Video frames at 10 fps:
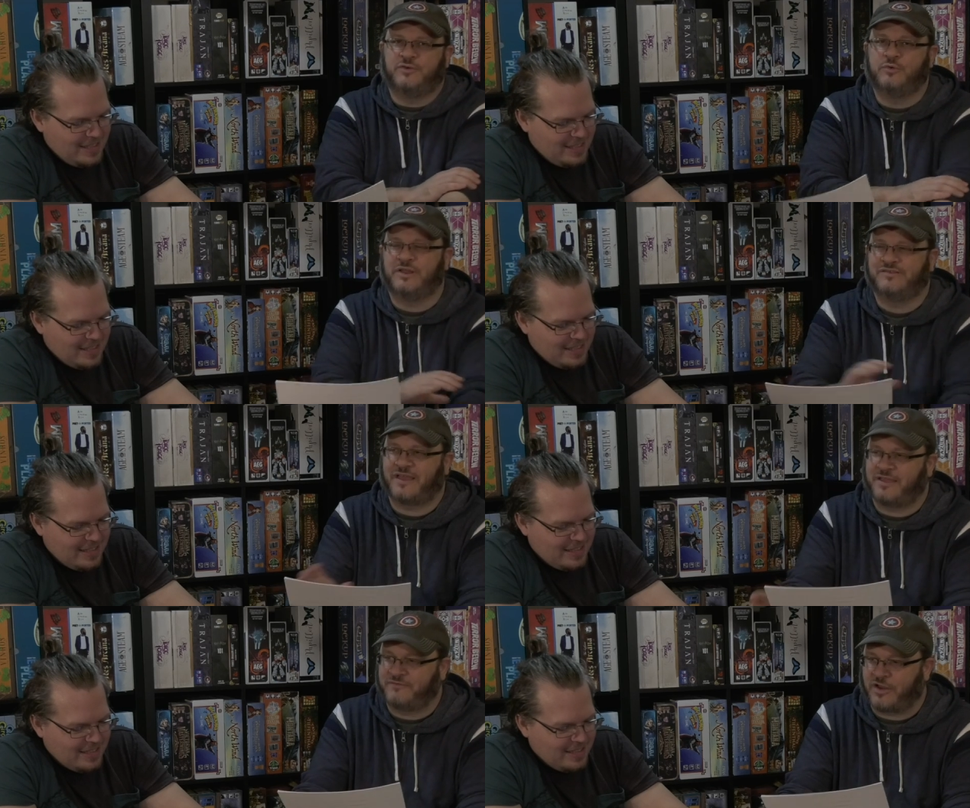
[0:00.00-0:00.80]
Speaker 1: Dune is
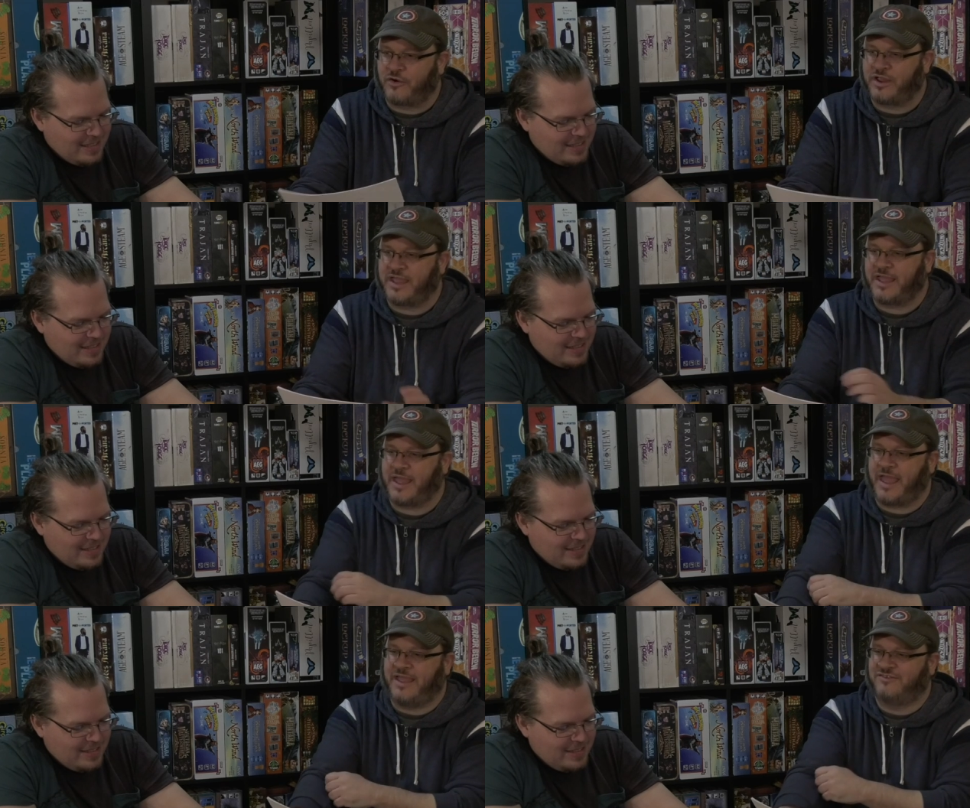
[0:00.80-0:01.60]
a very
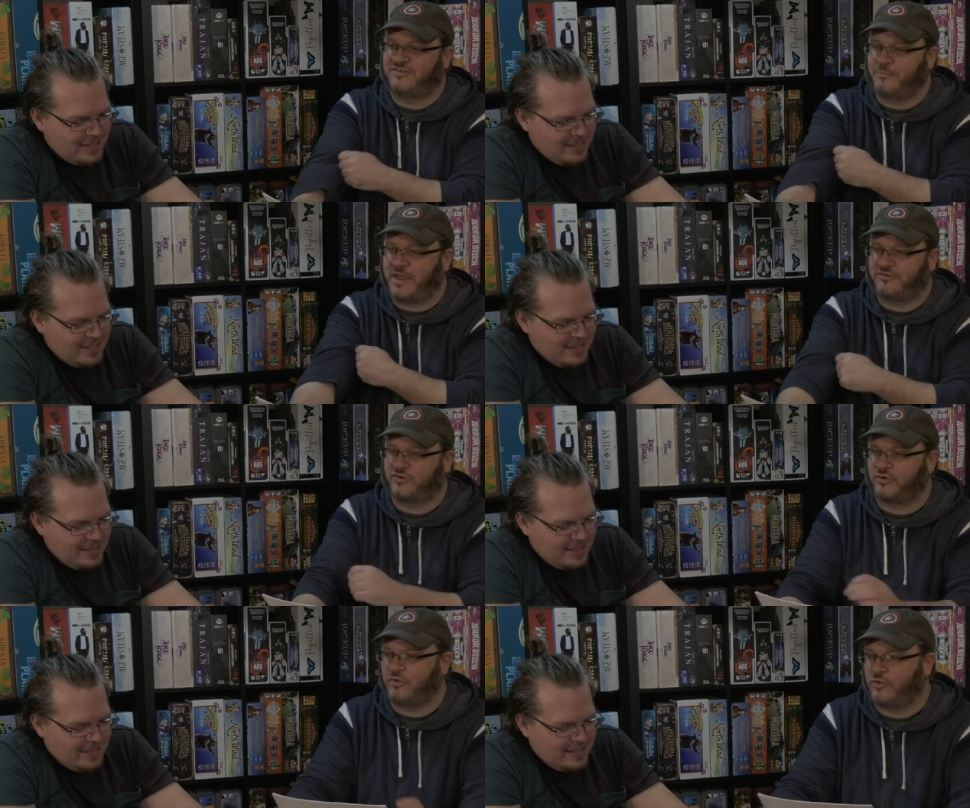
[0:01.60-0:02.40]

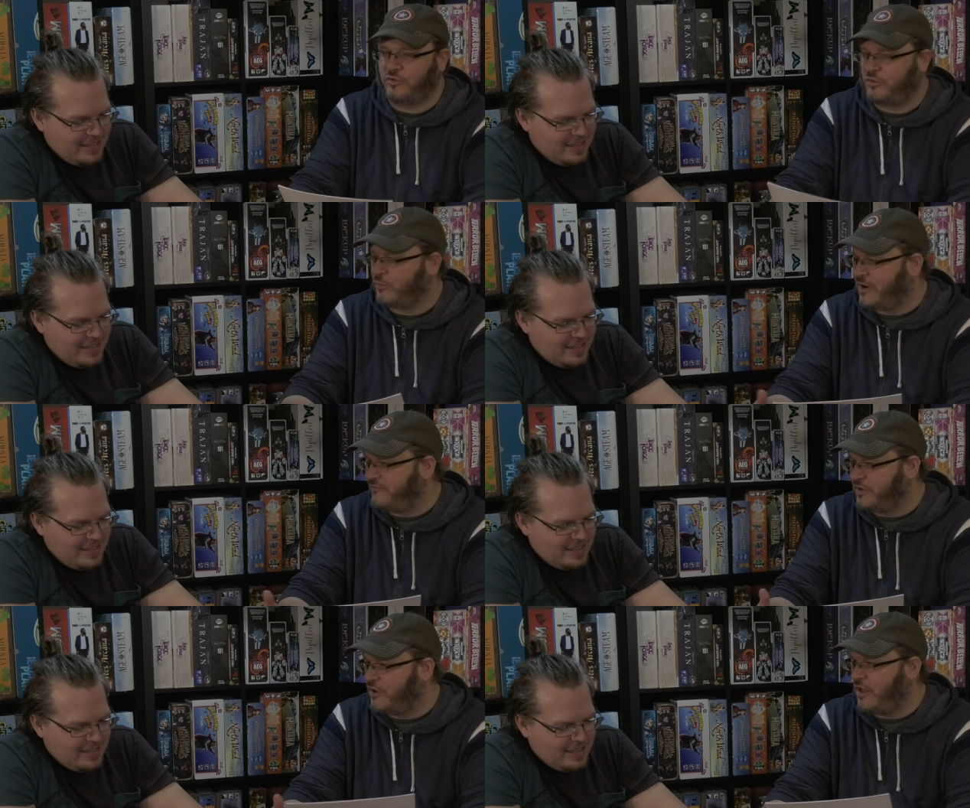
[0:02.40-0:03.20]
asymmetrical, or
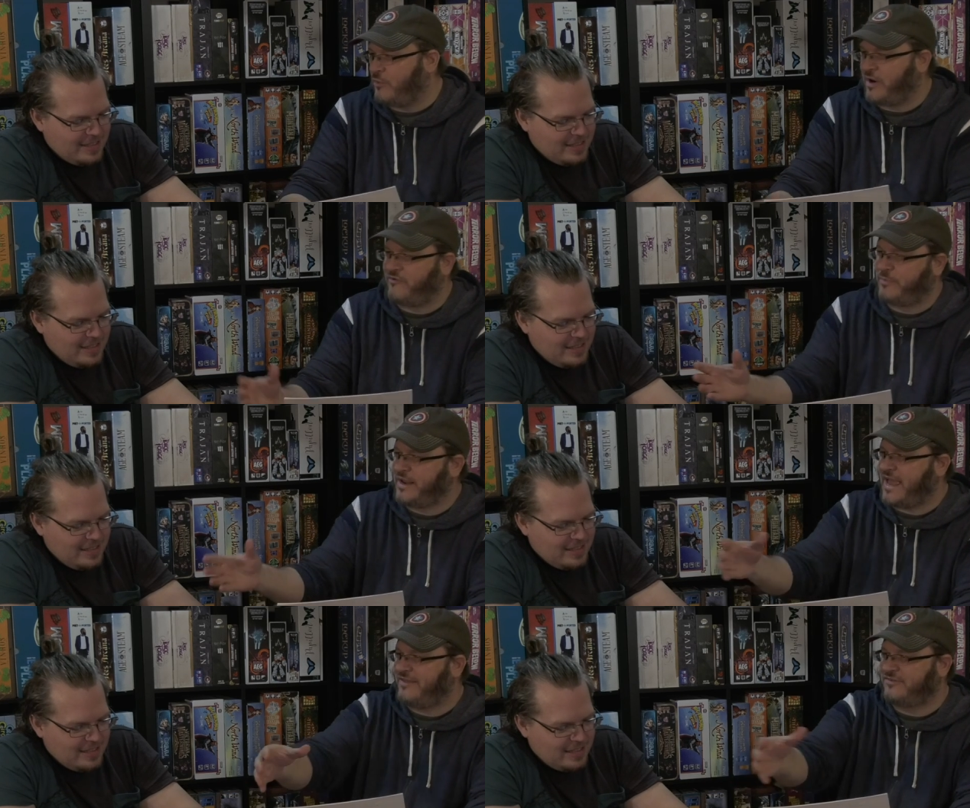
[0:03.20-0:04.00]
whatever you call it, where
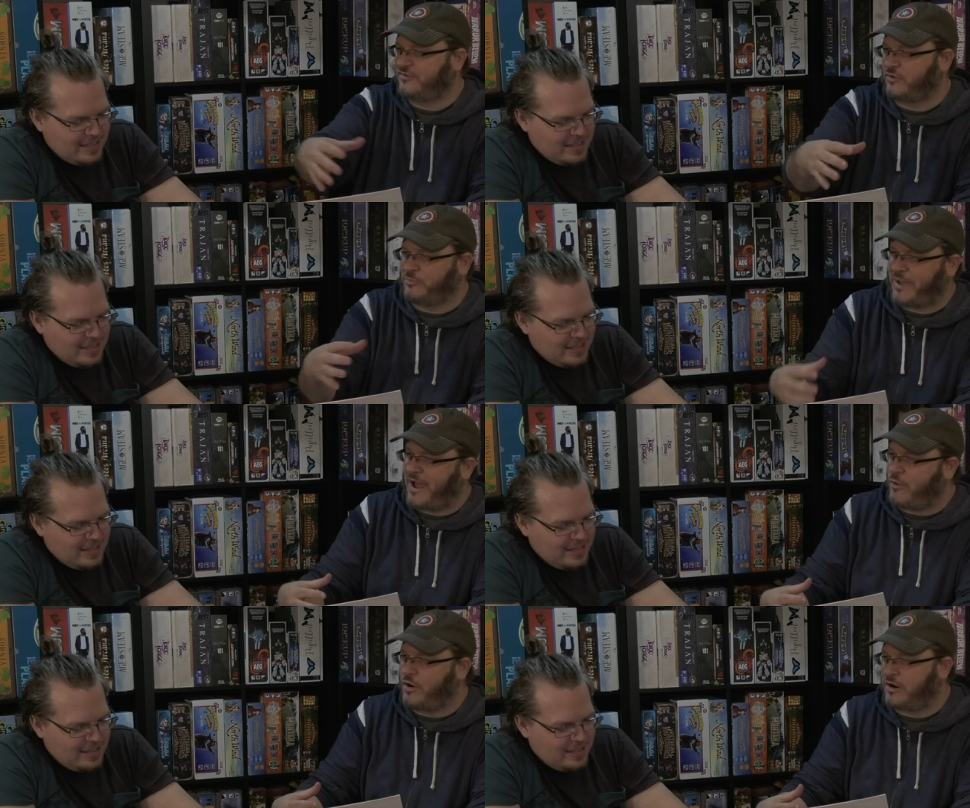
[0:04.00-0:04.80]
everybody has a certain
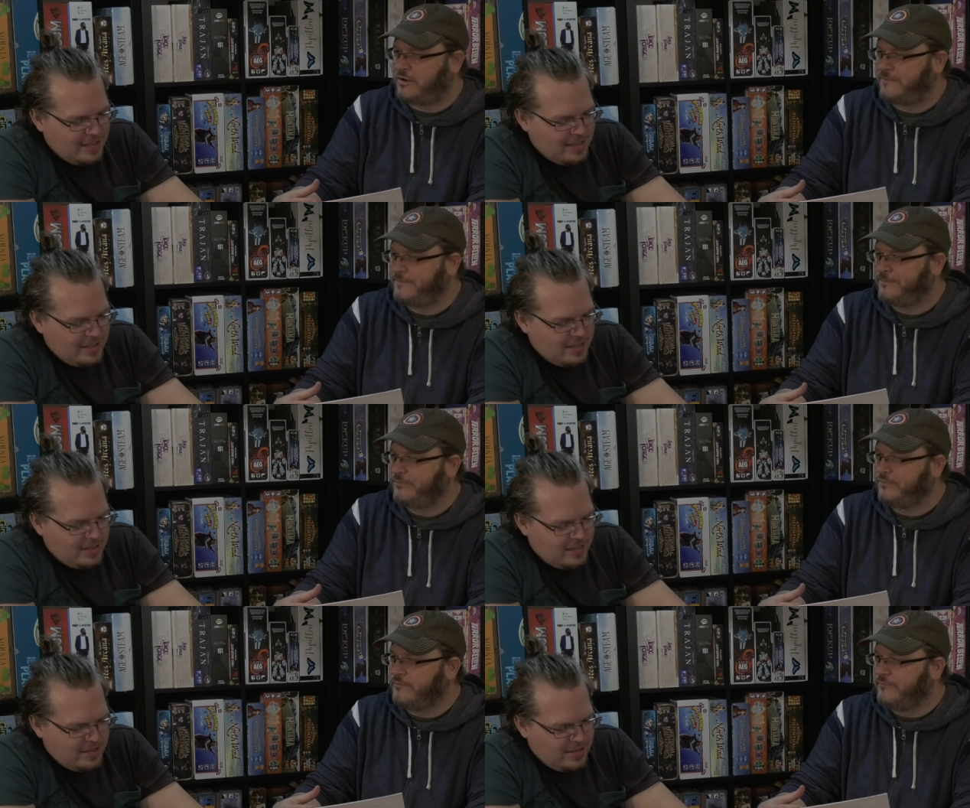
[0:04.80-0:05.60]
power
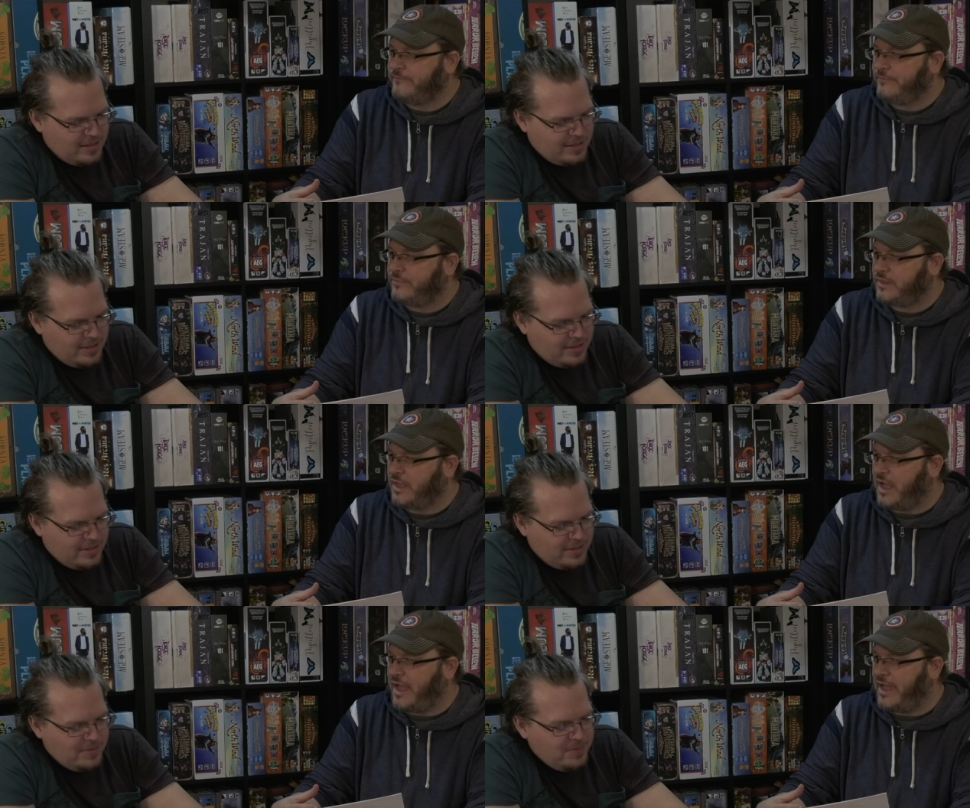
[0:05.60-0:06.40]

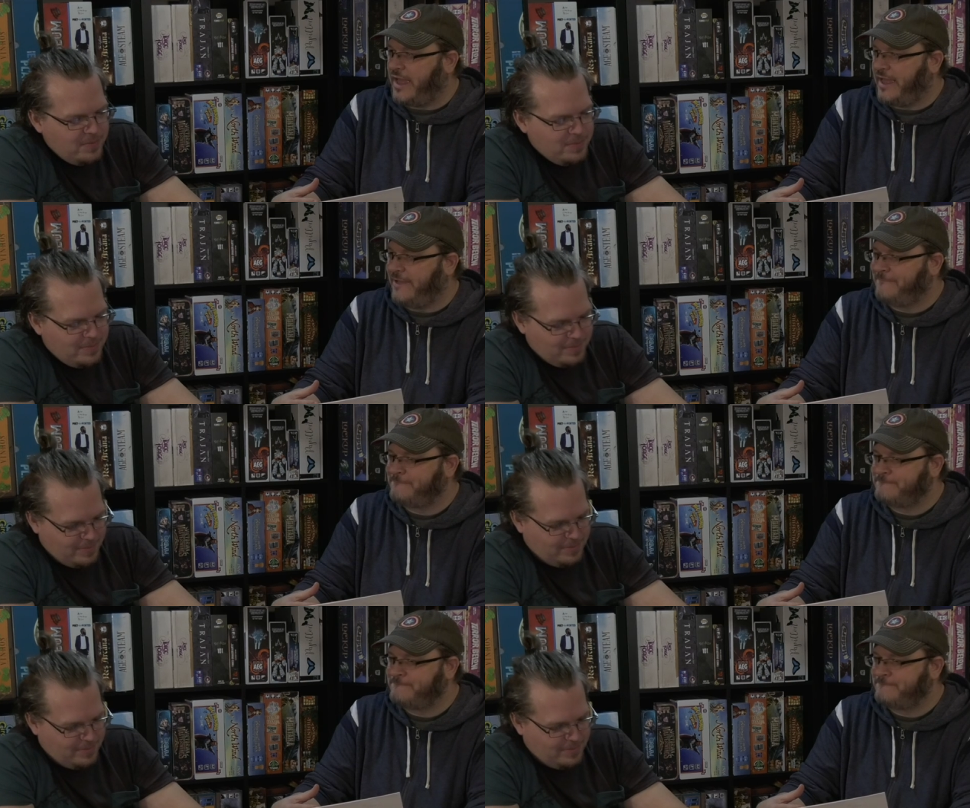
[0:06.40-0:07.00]
uh,